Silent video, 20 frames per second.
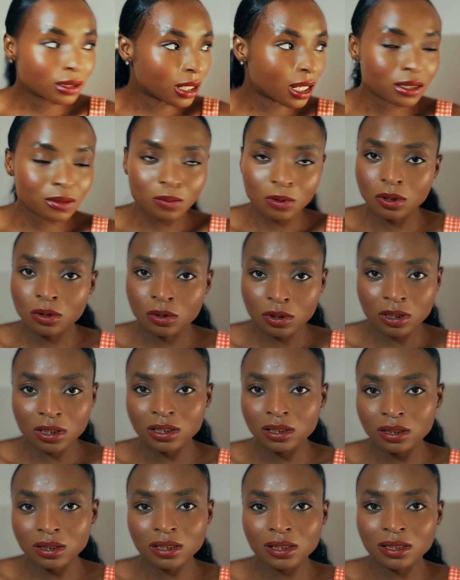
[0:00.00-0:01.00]
but not
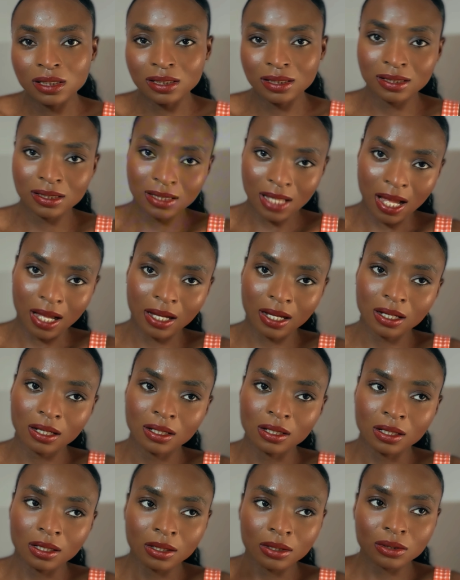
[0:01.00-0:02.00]
least is a stack.
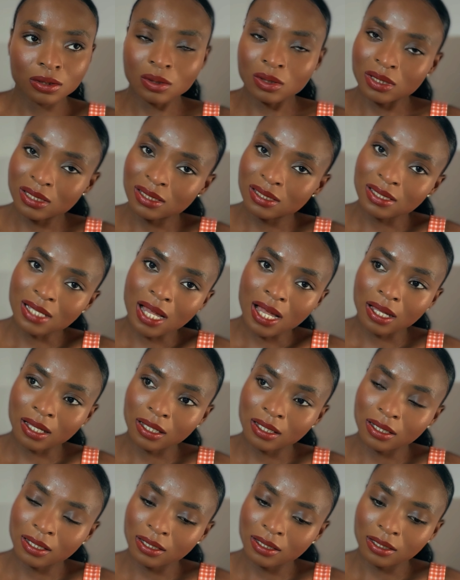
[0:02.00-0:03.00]
So a stack,
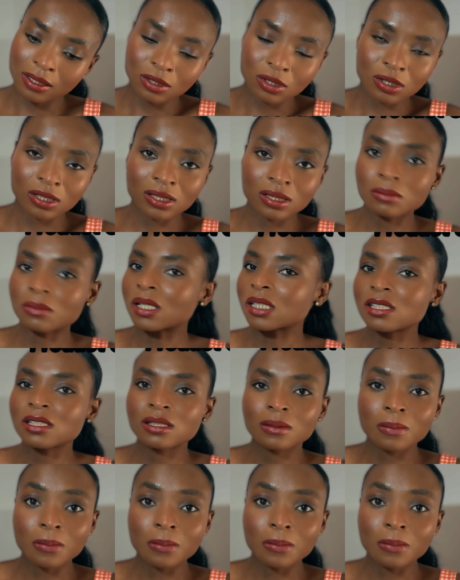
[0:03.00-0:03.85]
just imagine a